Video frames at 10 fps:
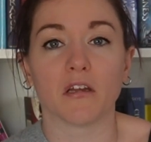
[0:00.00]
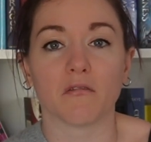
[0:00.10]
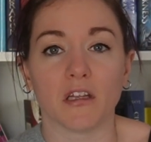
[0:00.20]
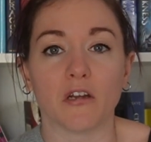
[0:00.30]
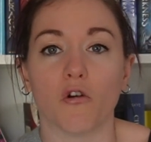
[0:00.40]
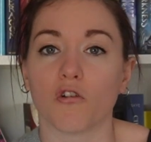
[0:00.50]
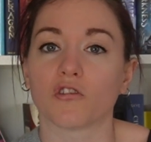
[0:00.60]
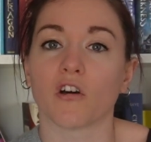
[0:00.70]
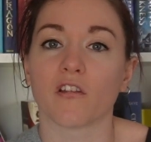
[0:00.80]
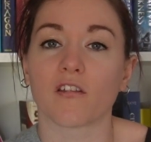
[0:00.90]
really hooked
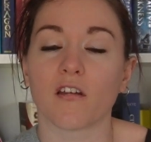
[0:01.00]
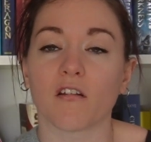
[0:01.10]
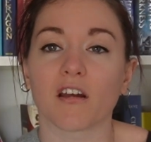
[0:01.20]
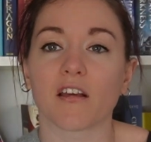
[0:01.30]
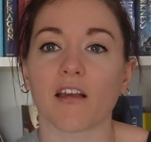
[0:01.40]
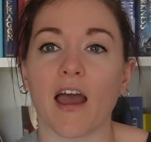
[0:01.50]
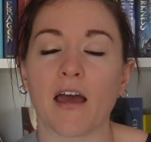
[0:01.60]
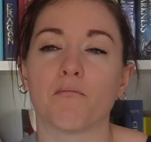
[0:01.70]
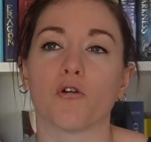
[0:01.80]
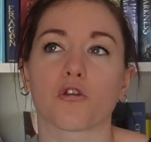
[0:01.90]
on the series,
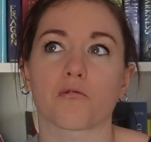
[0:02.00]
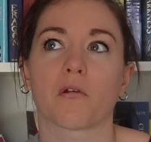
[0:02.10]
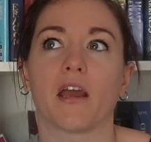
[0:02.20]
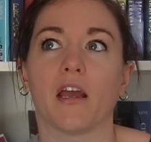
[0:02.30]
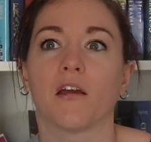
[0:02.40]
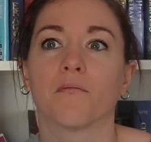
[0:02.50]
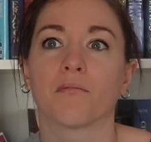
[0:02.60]
and book 3,